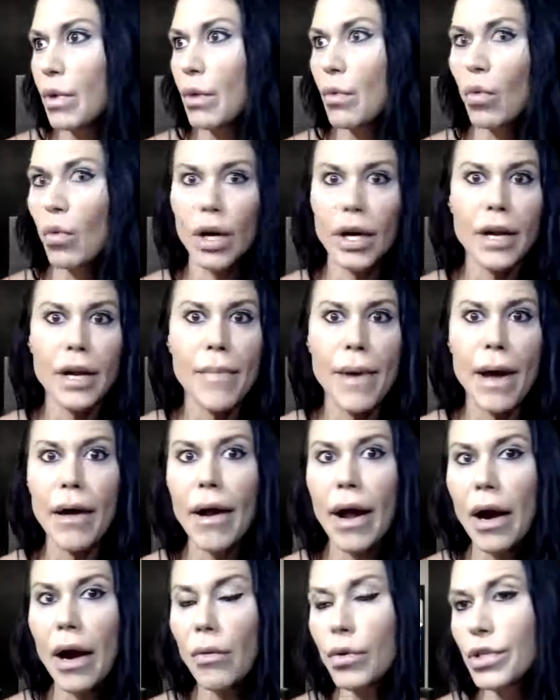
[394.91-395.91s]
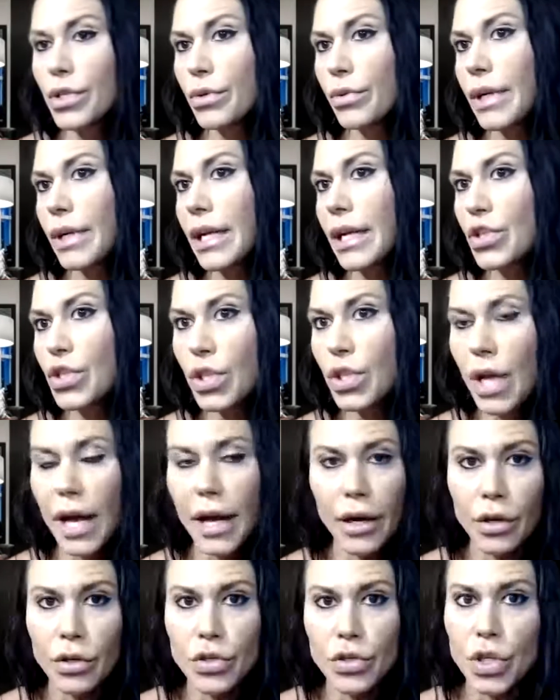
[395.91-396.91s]
We worry about how we're doing at
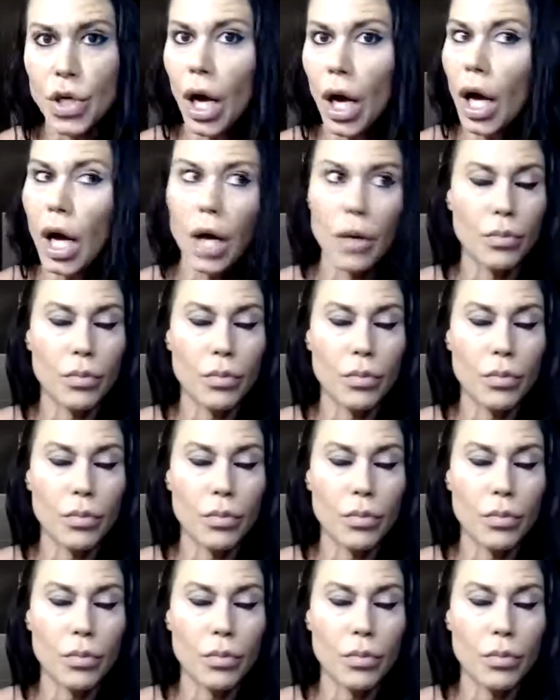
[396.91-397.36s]
our job.